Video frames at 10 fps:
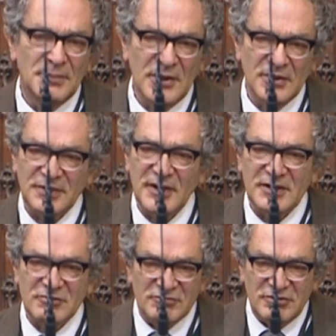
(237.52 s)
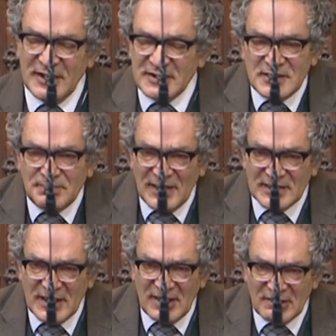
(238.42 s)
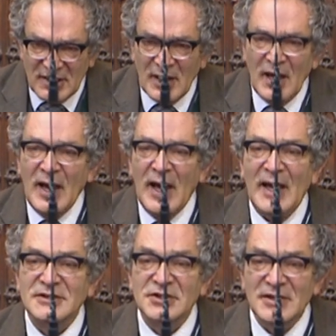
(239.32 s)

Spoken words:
But they created Bandera as a